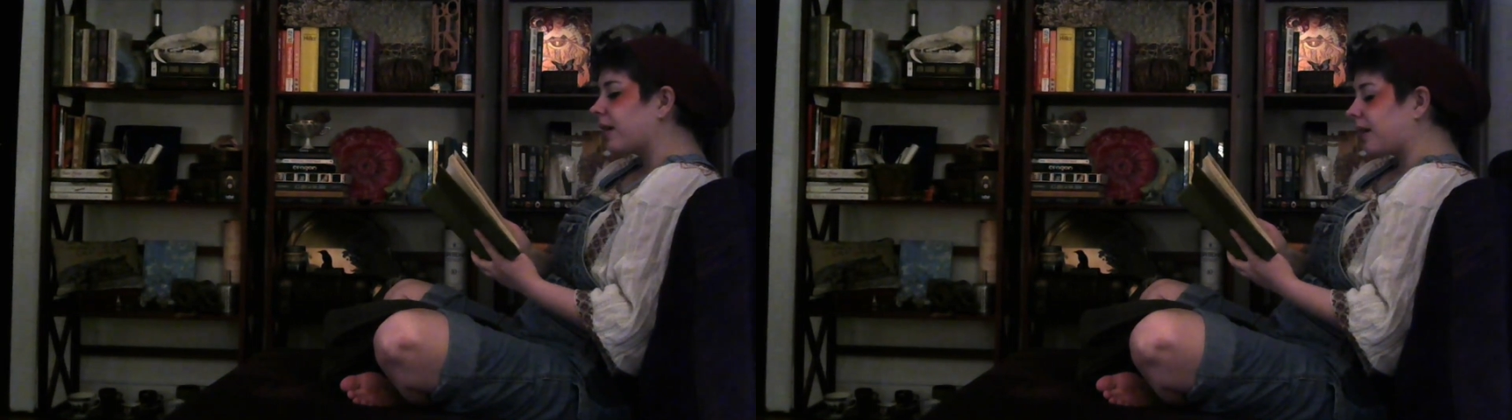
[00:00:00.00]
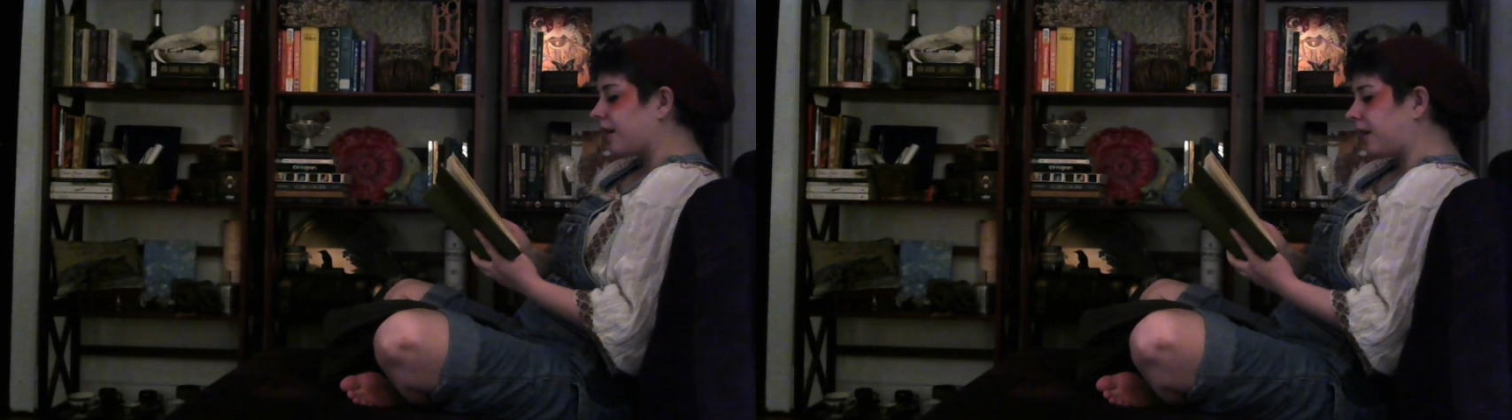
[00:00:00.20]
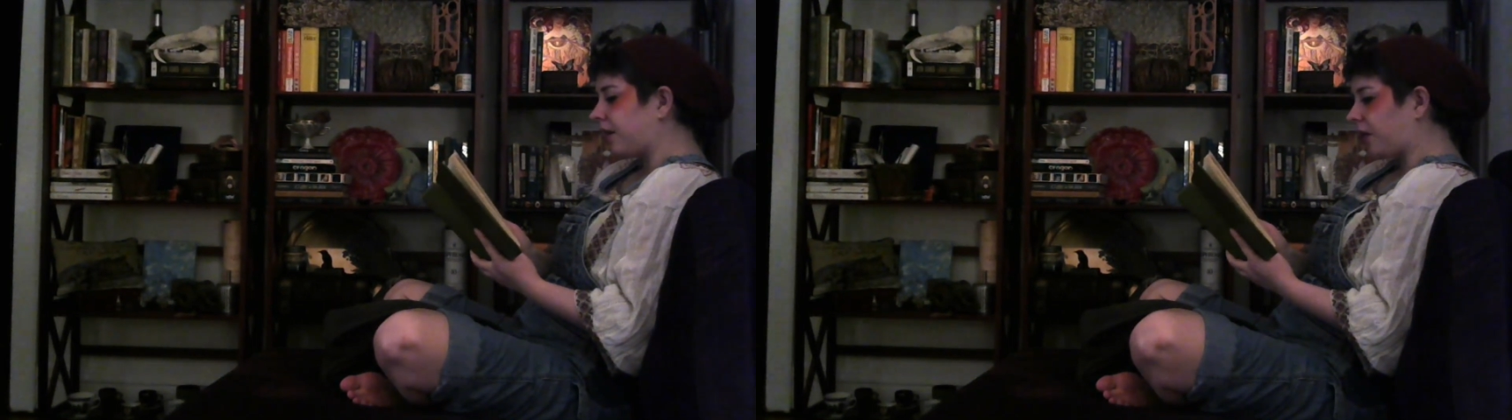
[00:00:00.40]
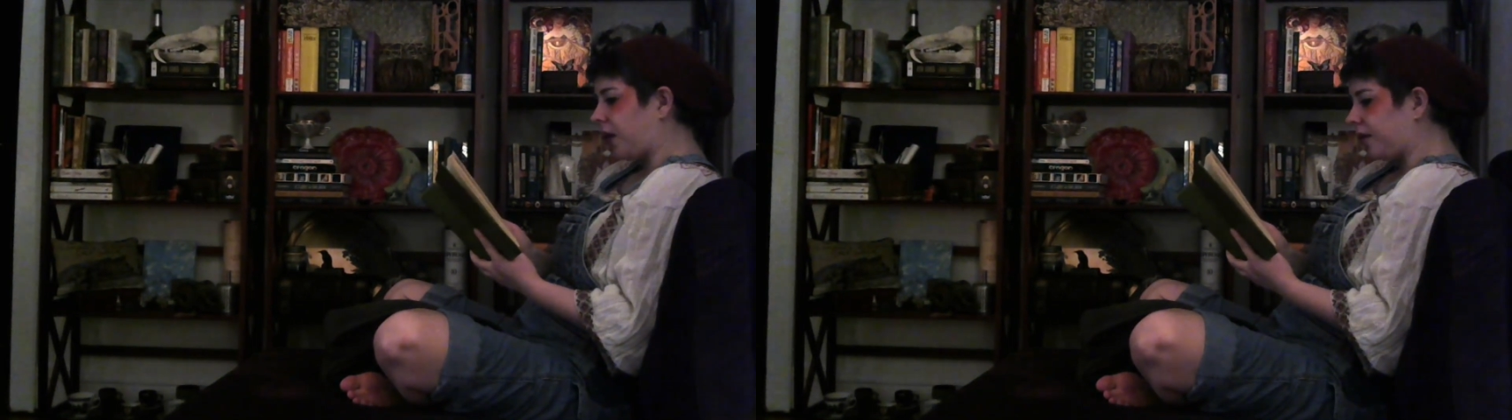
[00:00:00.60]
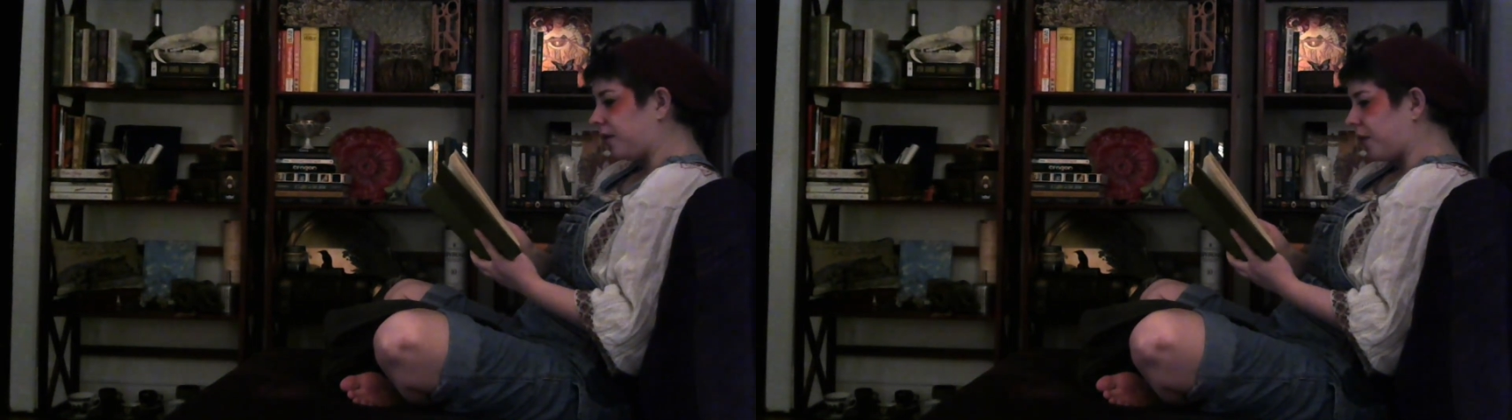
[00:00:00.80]
Near a
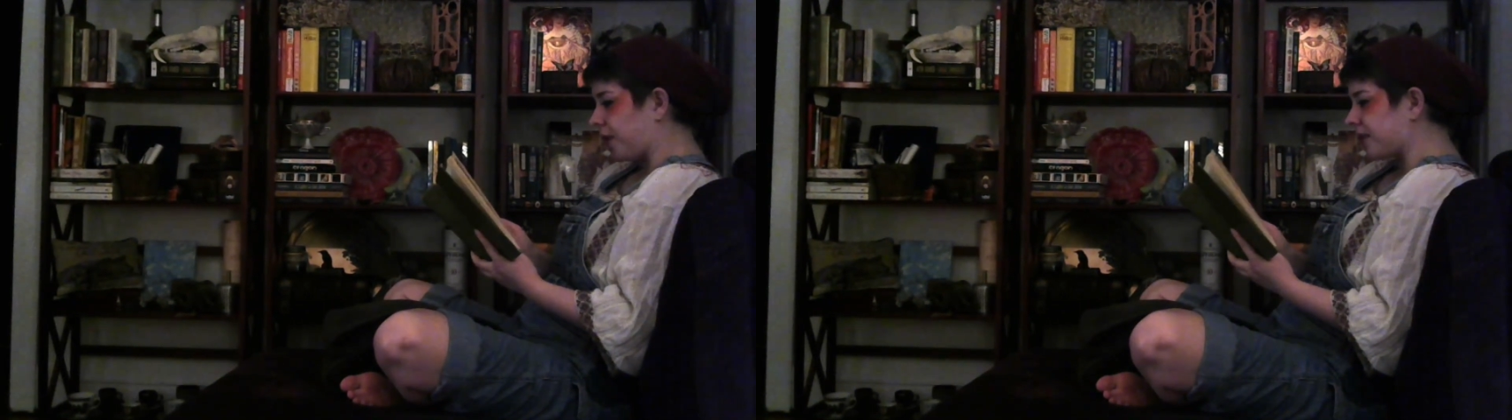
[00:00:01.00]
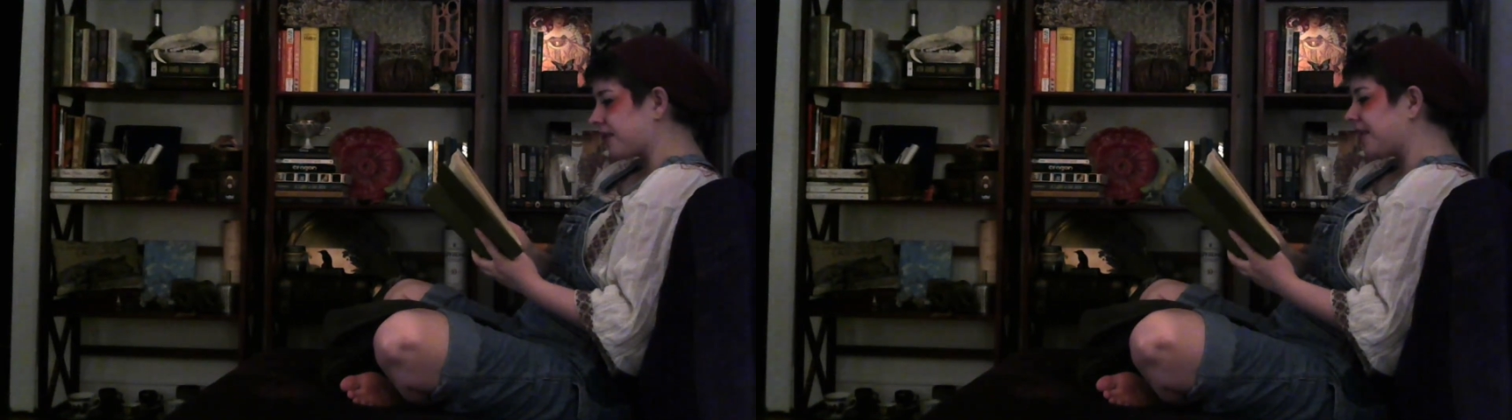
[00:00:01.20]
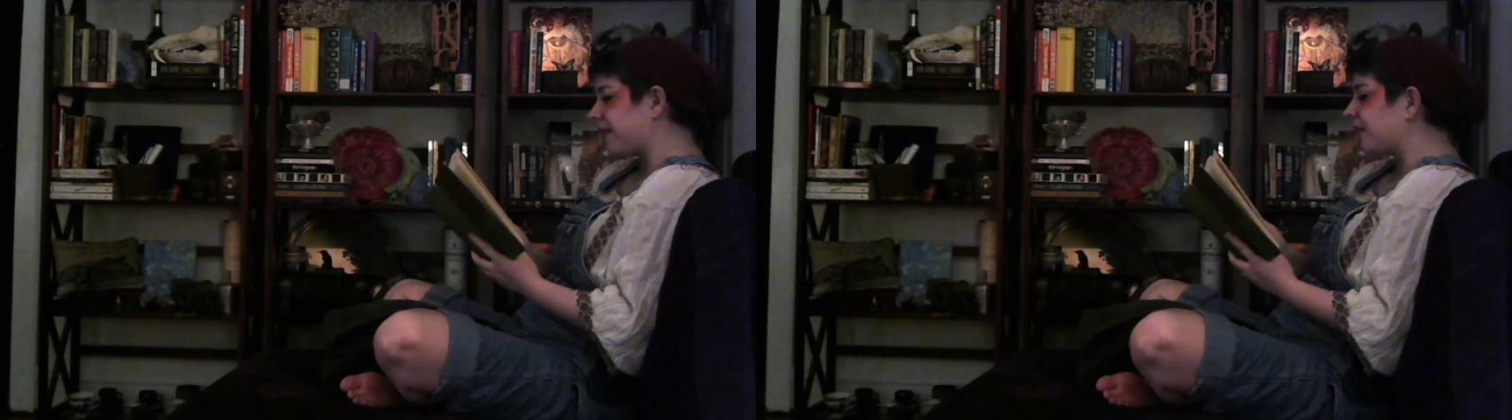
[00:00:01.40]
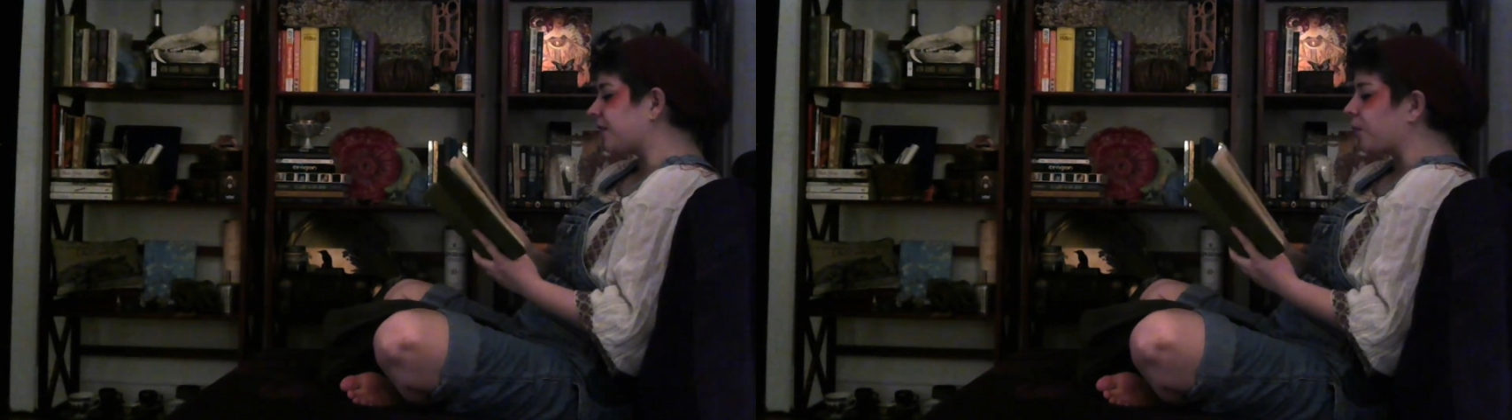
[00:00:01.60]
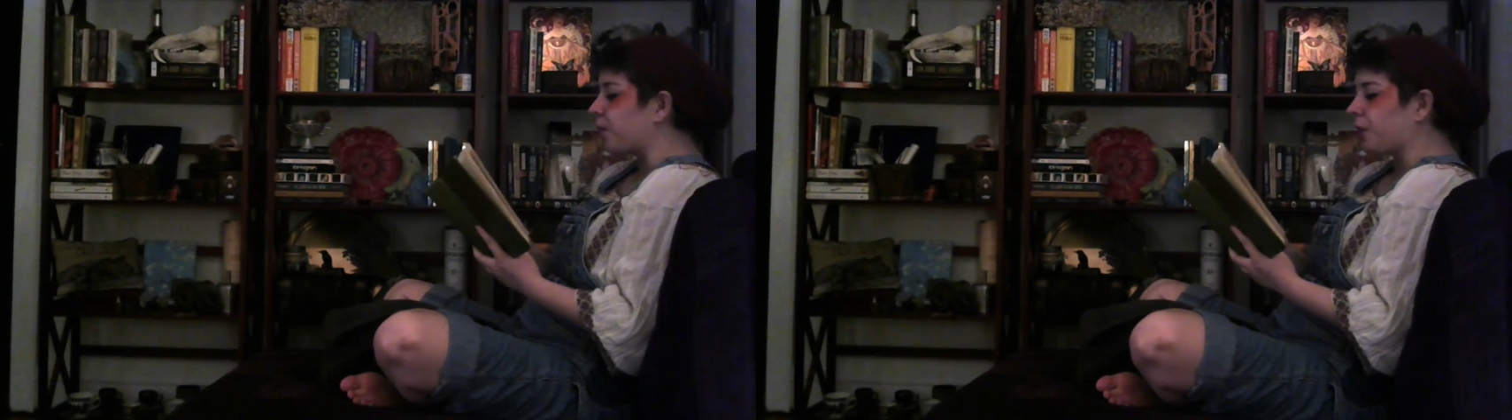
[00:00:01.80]
great forest, there lived
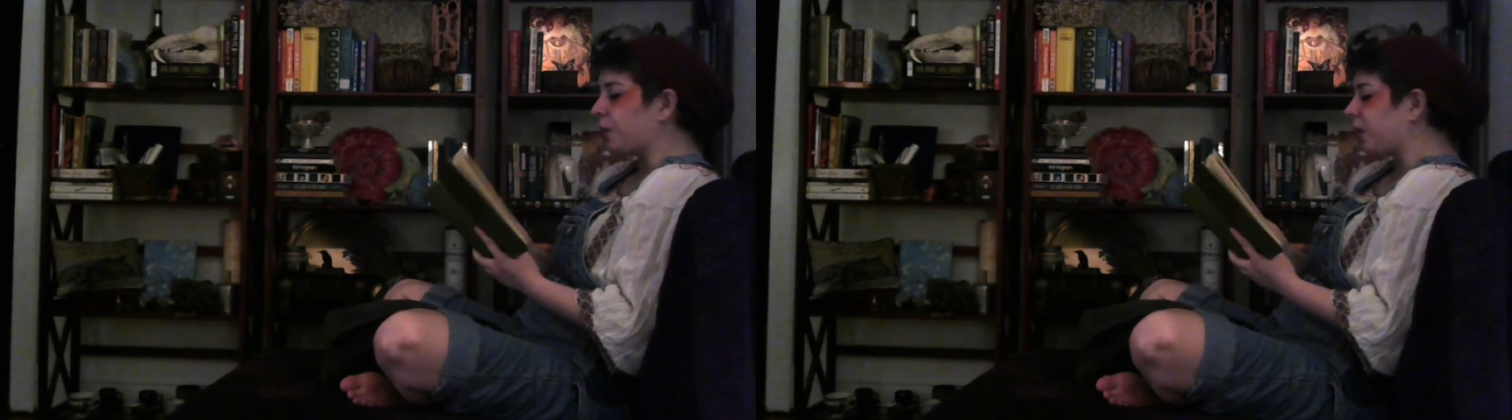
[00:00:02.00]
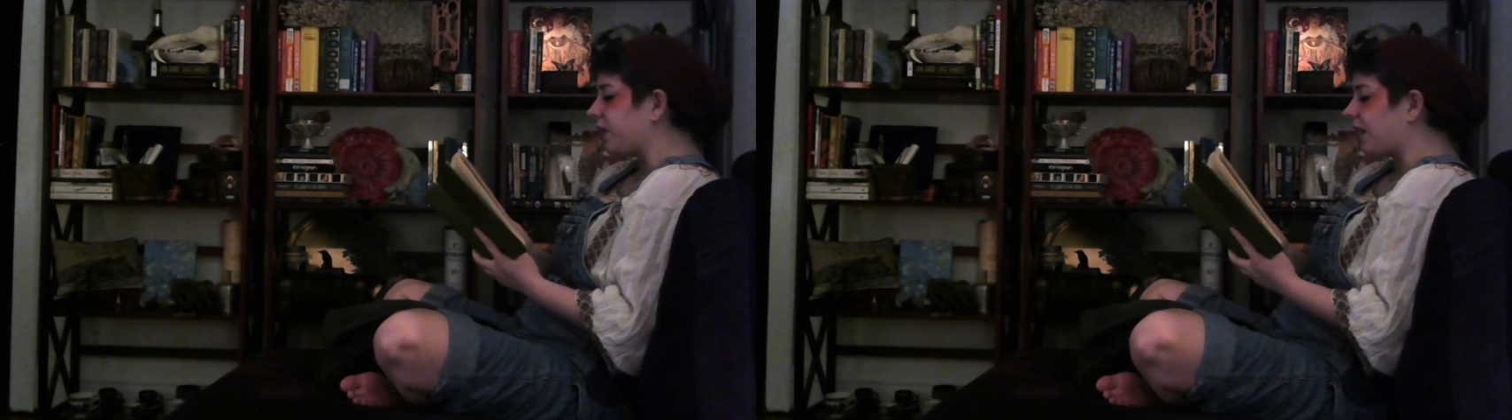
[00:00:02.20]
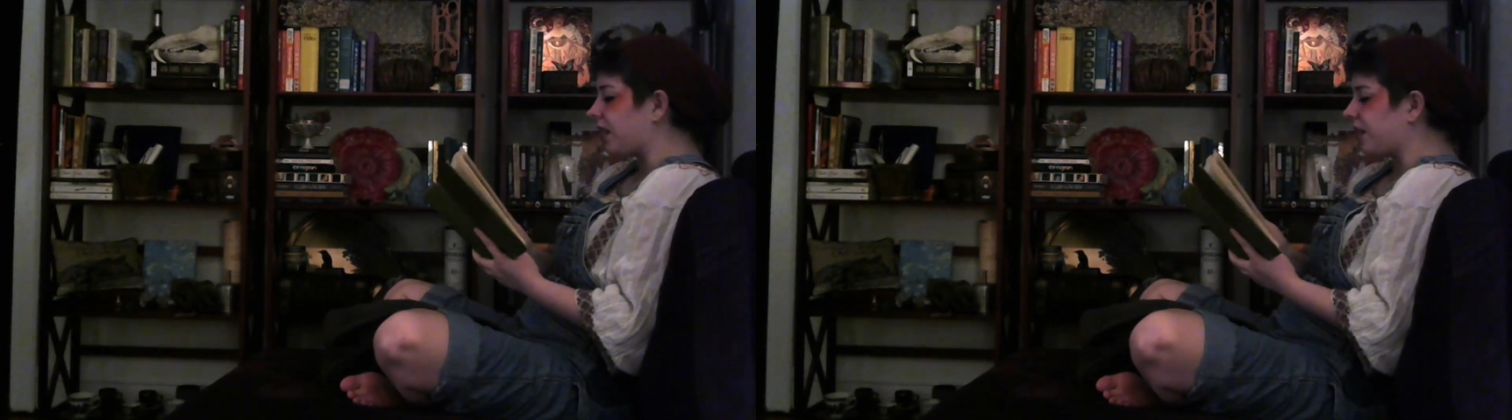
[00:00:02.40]
a poor woodcutter